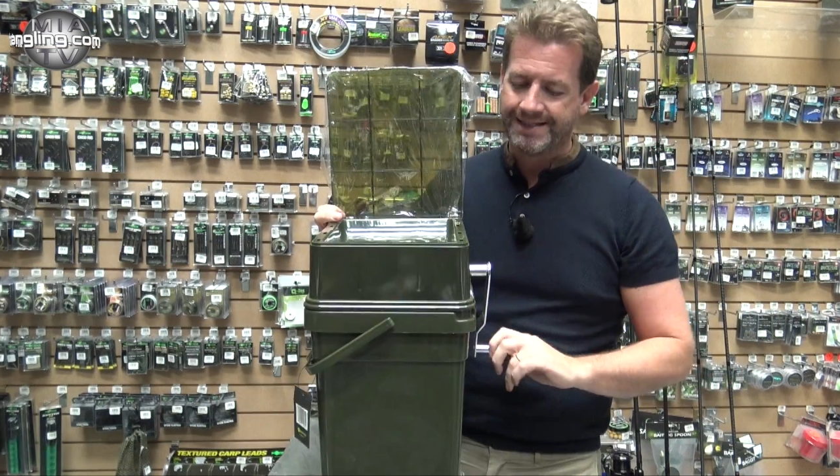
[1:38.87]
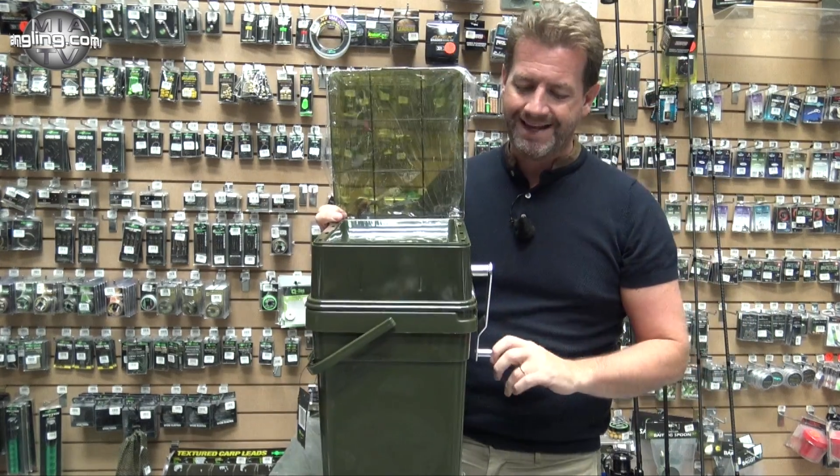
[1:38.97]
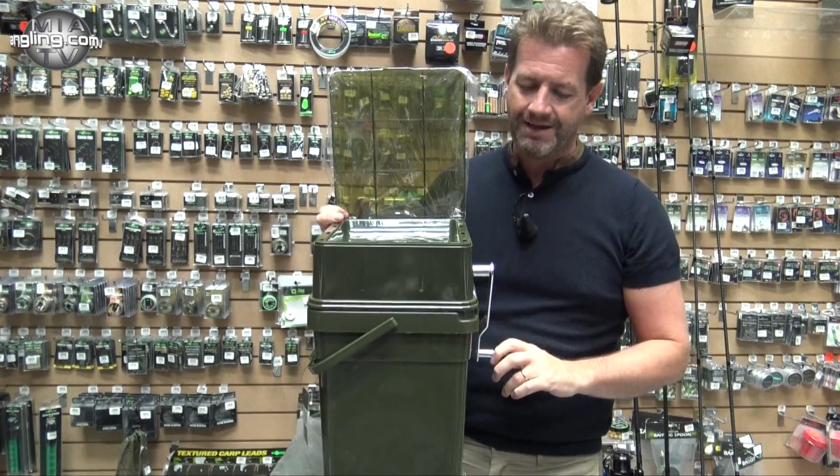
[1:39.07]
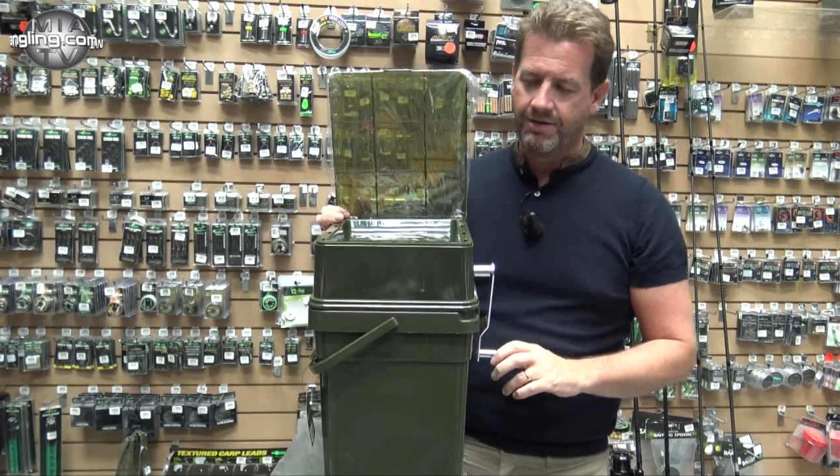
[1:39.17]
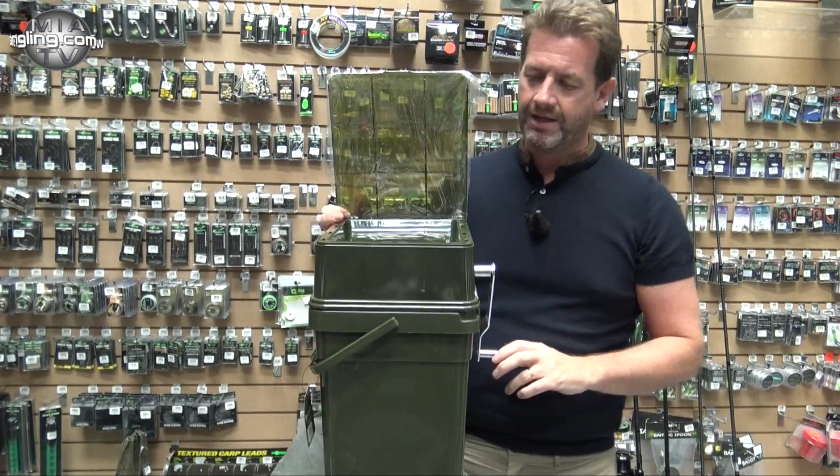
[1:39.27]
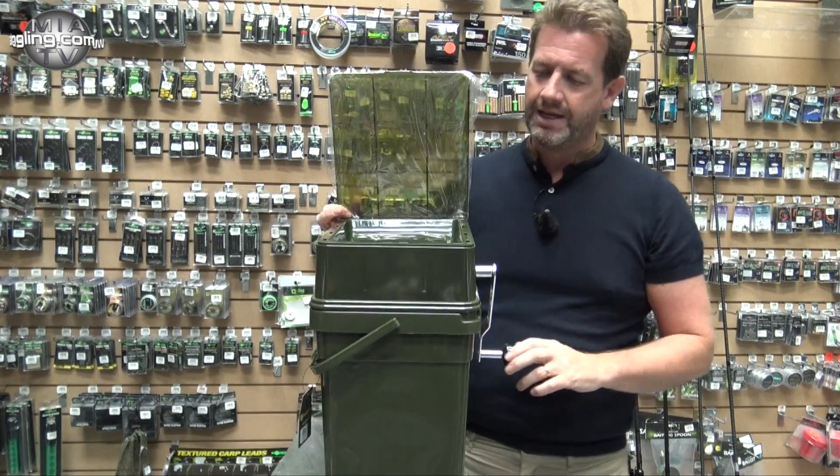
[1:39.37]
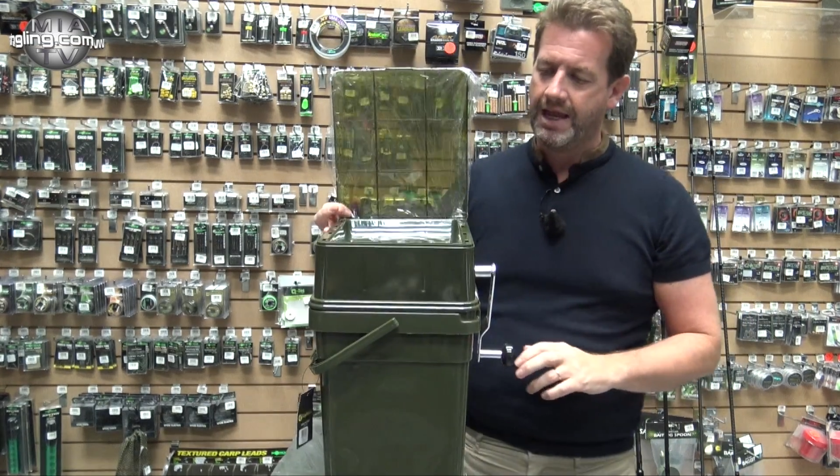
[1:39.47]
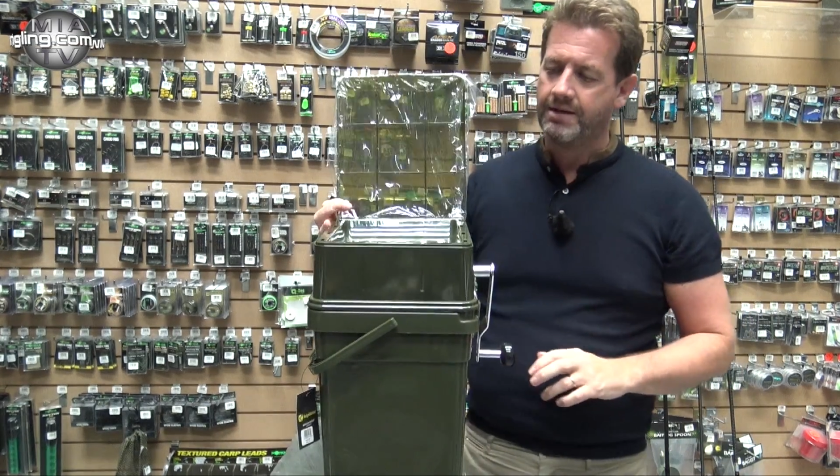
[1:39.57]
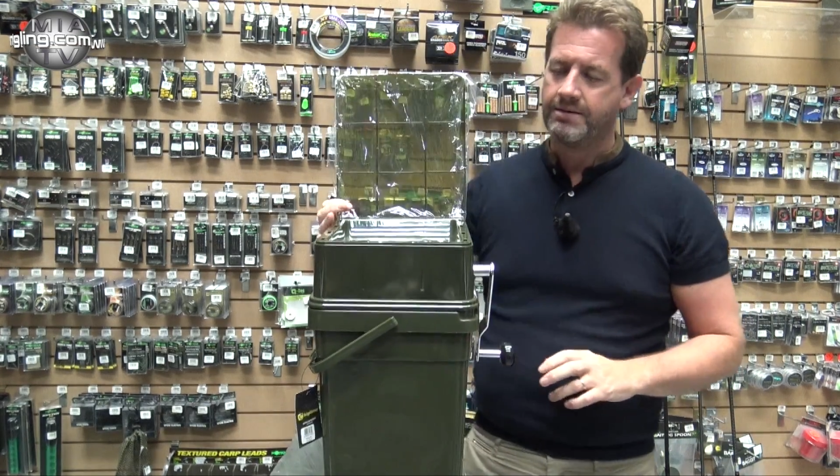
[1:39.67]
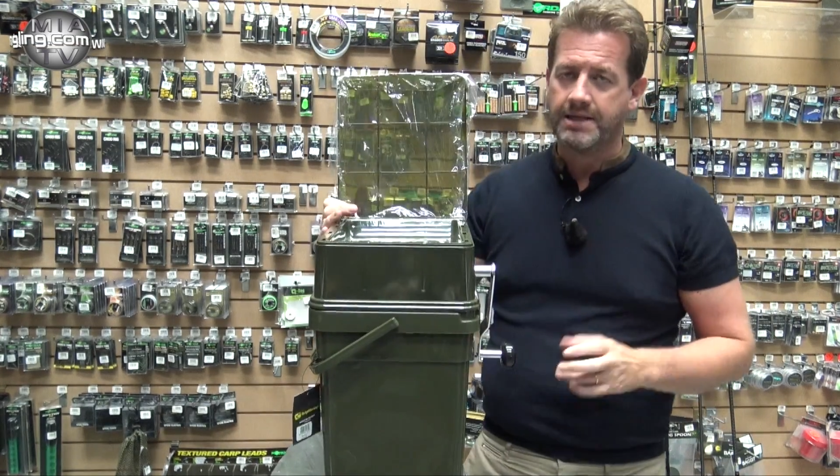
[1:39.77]
Now
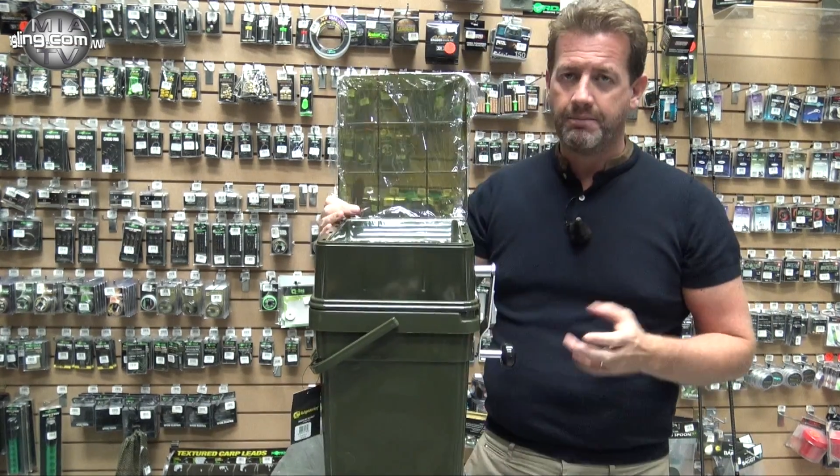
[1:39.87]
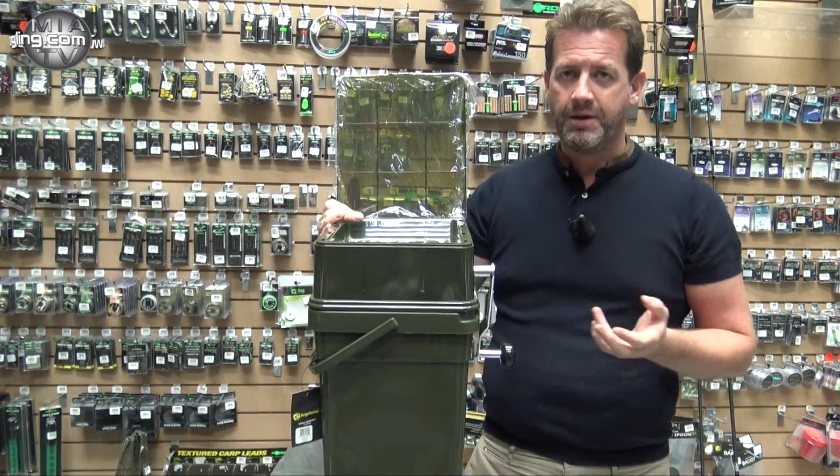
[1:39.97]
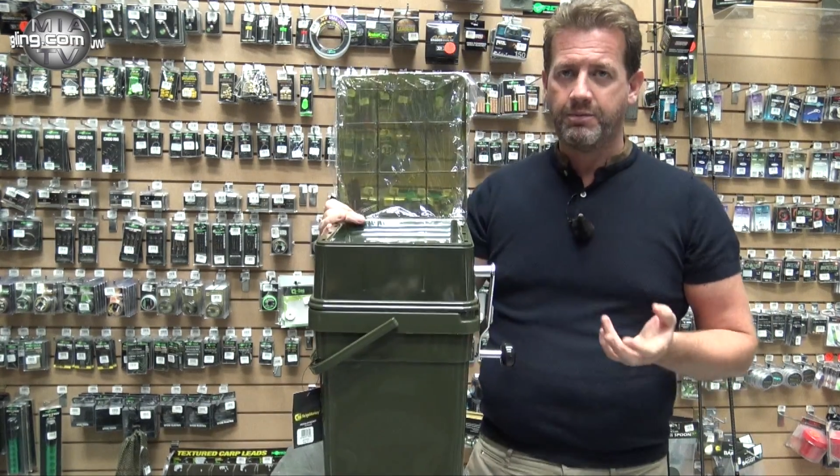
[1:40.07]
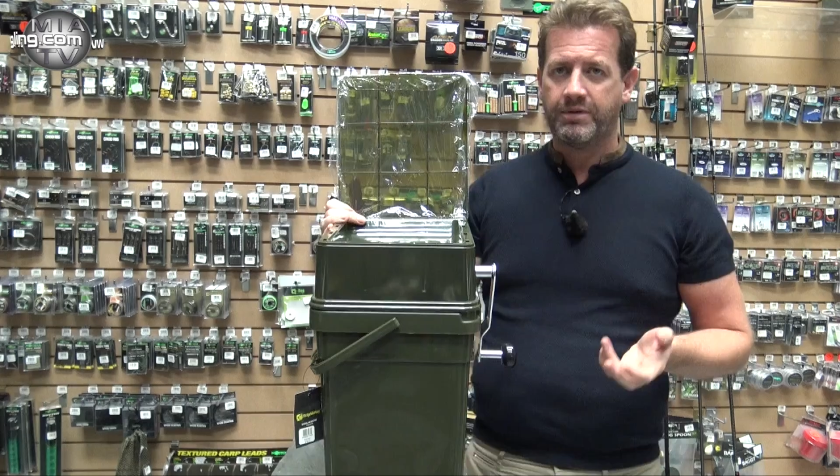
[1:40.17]
again, some people